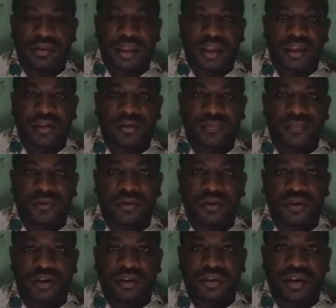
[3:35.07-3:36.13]
Thank you
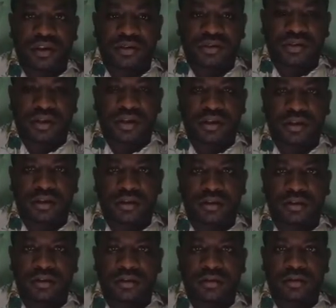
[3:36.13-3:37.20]
for your
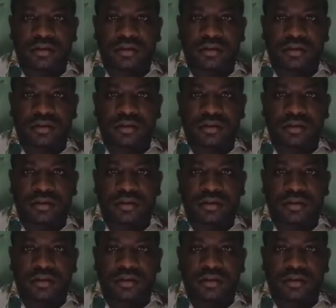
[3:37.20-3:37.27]
attention.